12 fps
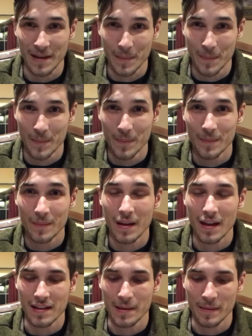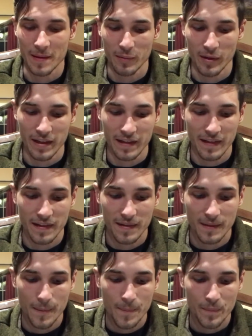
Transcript: I'm explaining this.